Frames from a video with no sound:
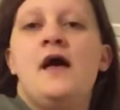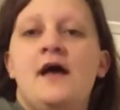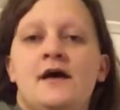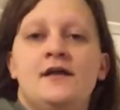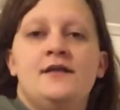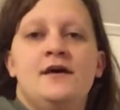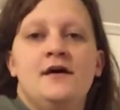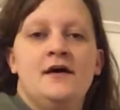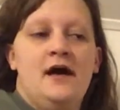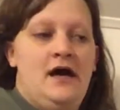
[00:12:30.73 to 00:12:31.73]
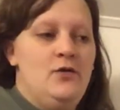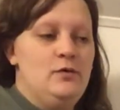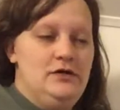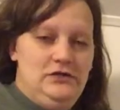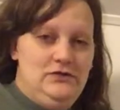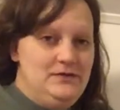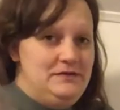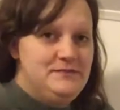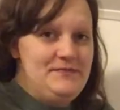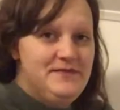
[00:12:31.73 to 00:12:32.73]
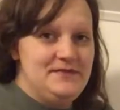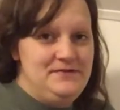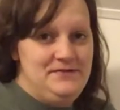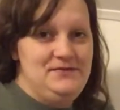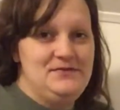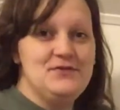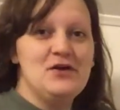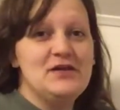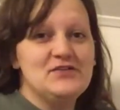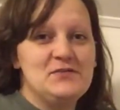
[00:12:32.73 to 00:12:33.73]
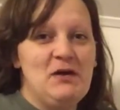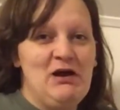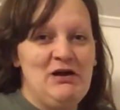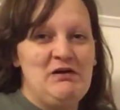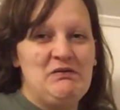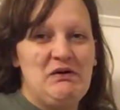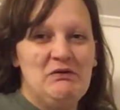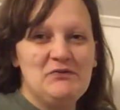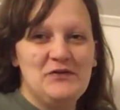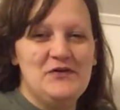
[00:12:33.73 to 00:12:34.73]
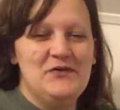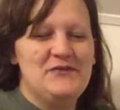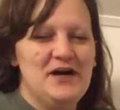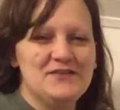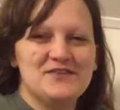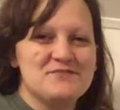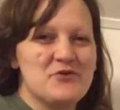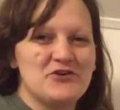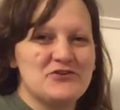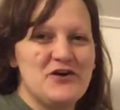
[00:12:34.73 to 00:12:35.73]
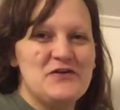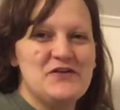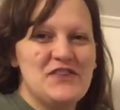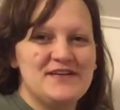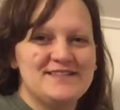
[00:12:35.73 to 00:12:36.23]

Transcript: and I will see you guys tomorrow. Hopefully we've got some more growth.